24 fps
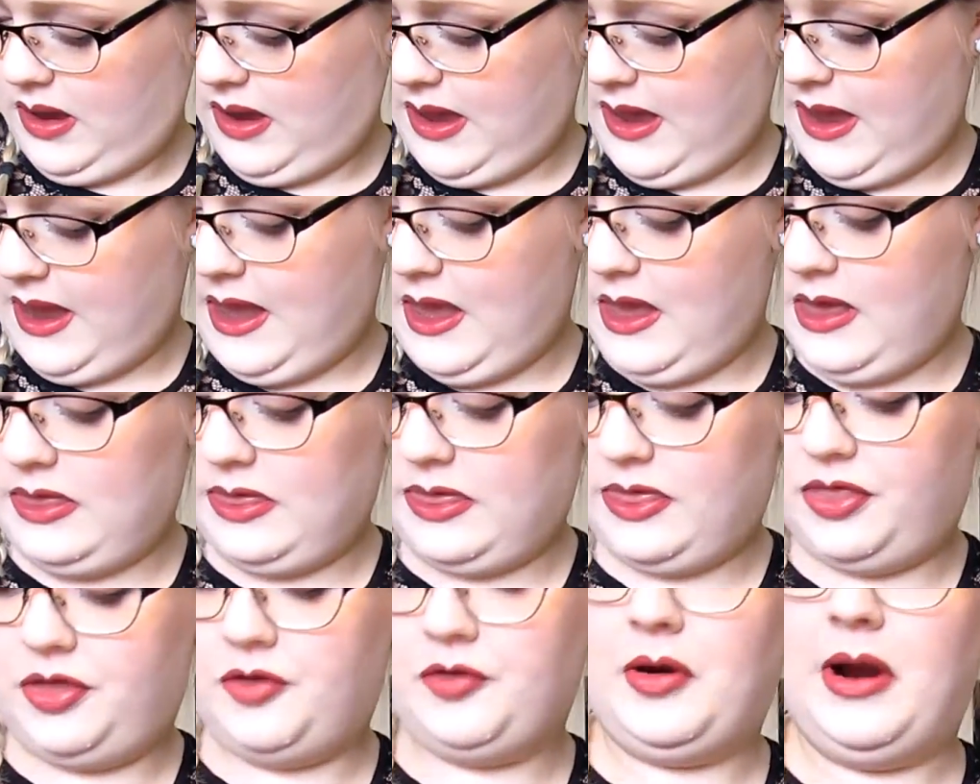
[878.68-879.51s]

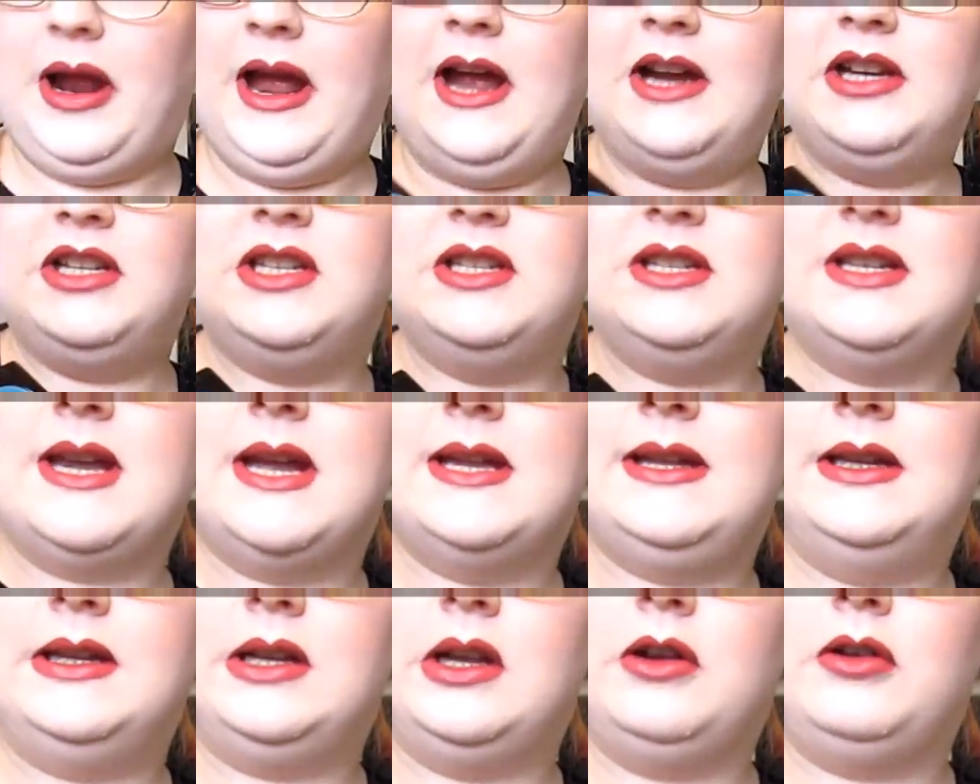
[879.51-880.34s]
And Thrash is
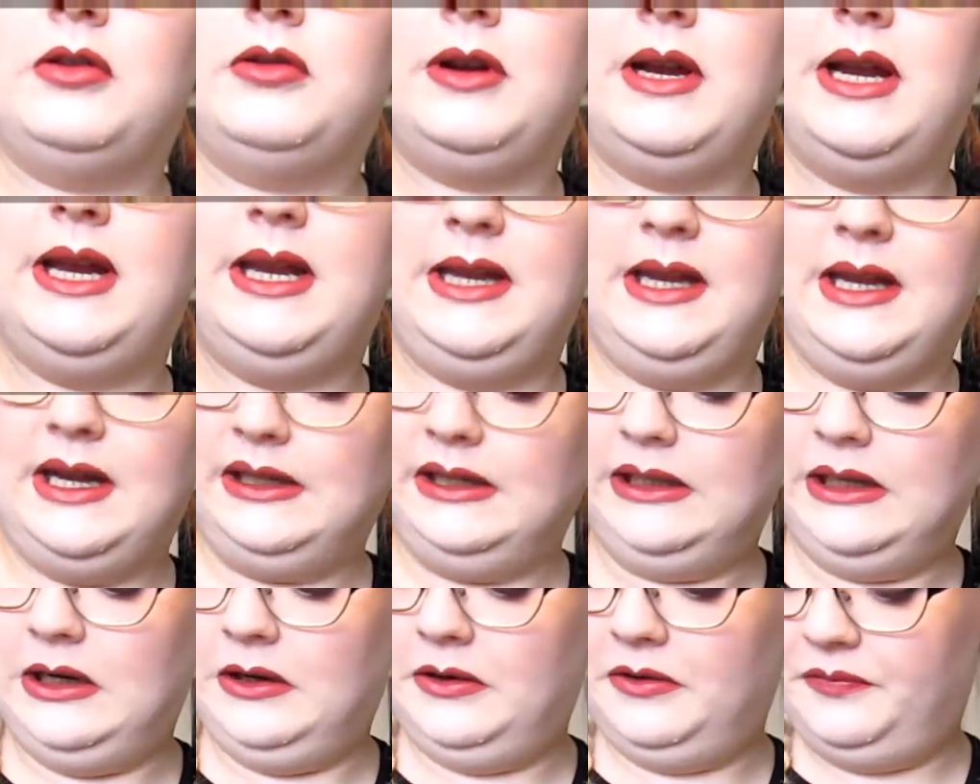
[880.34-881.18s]
kind of like a
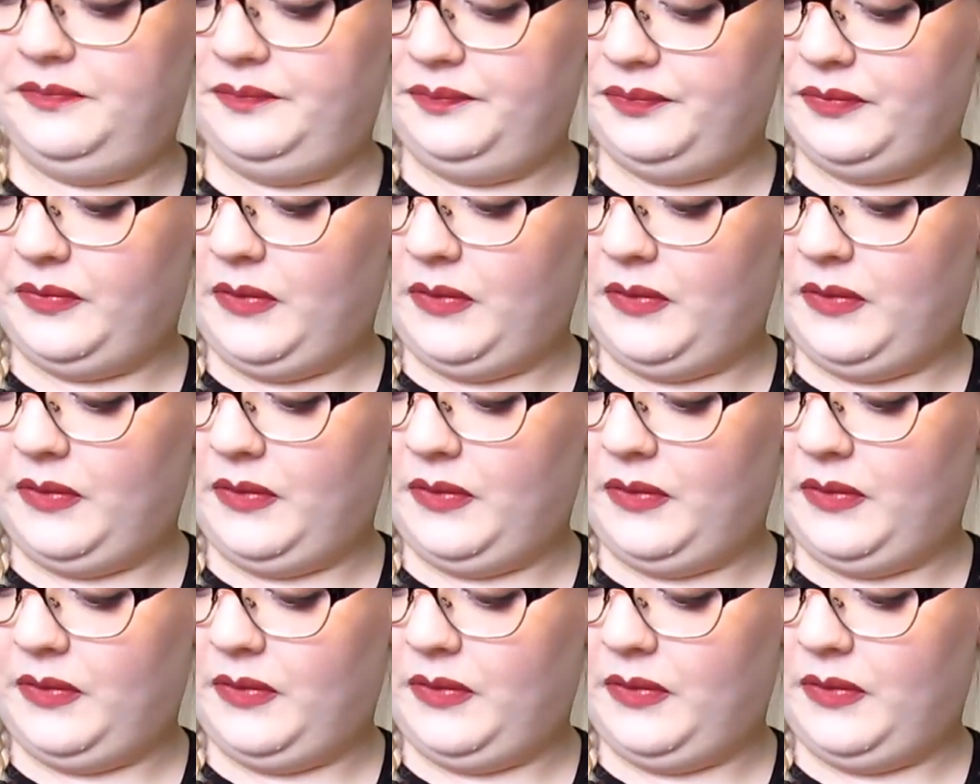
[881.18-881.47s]
green-yellow.